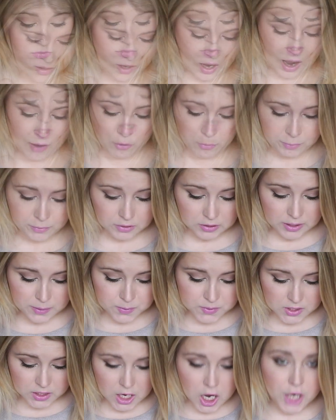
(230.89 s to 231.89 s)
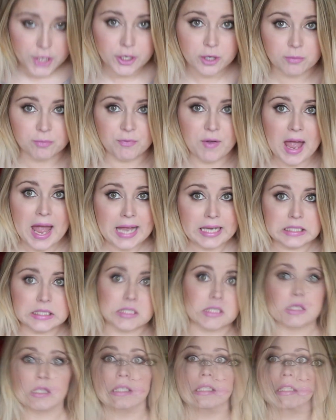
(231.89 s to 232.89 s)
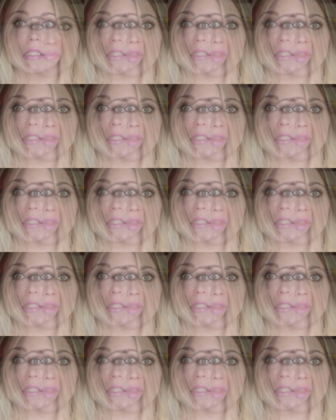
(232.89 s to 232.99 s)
I will put lipstick on your face!